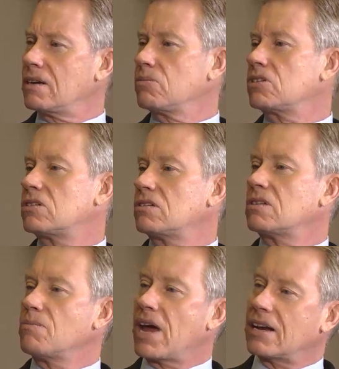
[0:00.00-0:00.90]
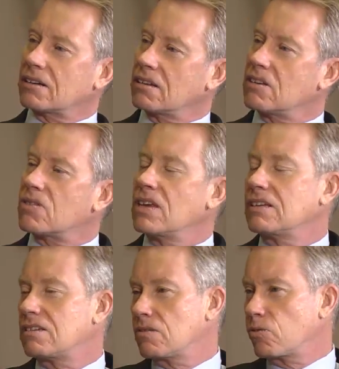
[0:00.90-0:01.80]
them to systematically
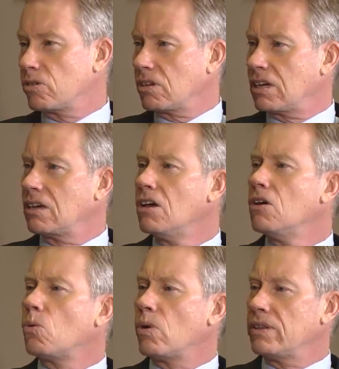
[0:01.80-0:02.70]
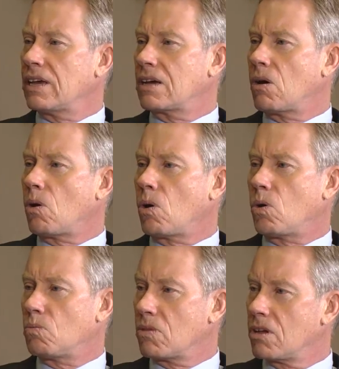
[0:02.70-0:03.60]
think differently when they go
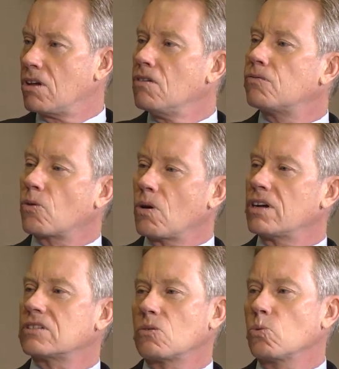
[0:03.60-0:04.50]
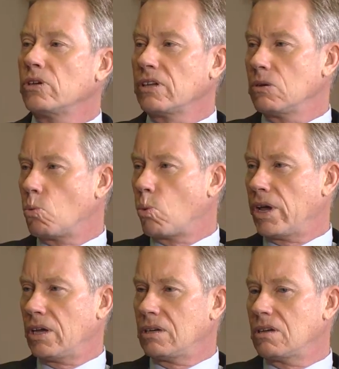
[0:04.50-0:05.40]
home. Yeah. For us to really
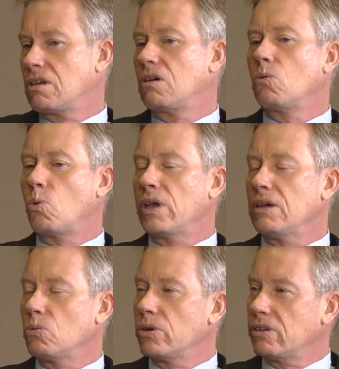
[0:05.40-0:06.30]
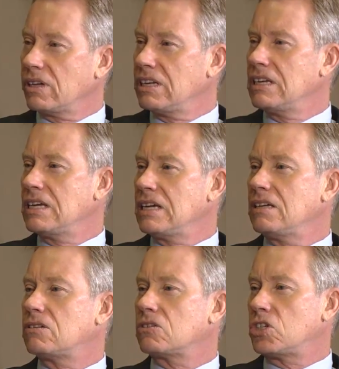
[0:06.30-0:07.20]
win, we really
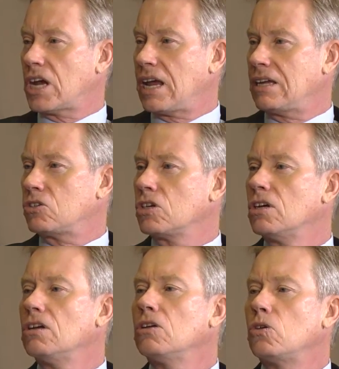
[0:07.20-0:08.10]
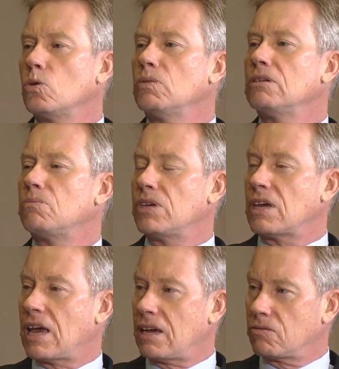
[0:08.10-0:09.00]
need to change human
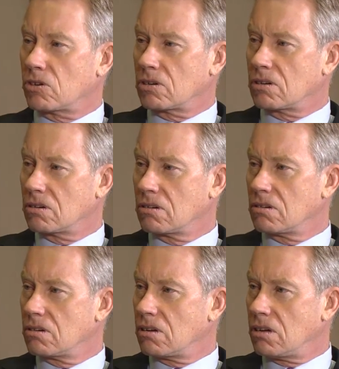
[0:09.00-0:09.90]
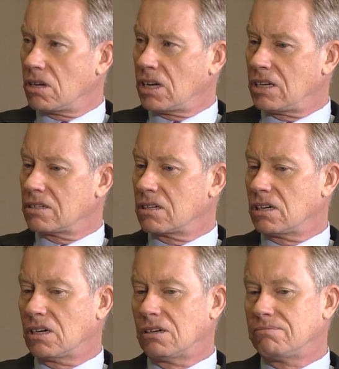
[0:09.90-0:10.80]
behavior, and
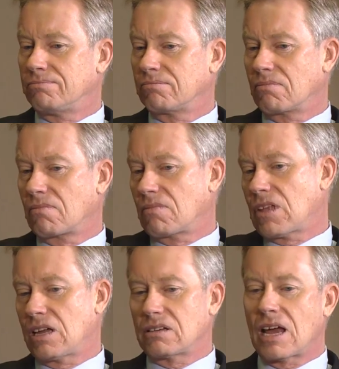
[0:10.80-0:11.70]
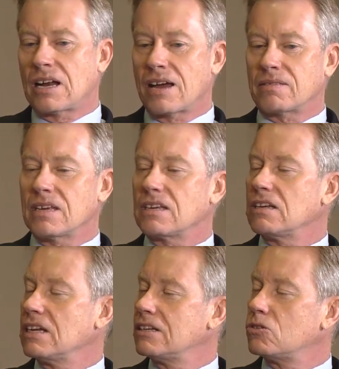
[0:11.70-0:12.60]
I think
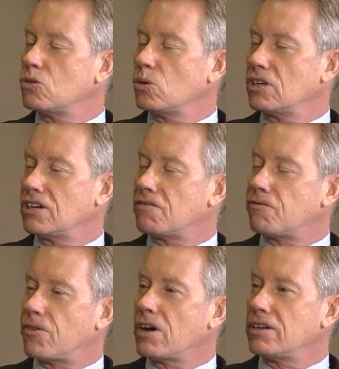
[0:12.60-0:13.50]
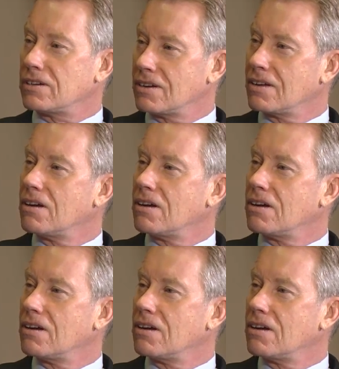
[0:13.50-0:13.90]
you need to do it in a fun,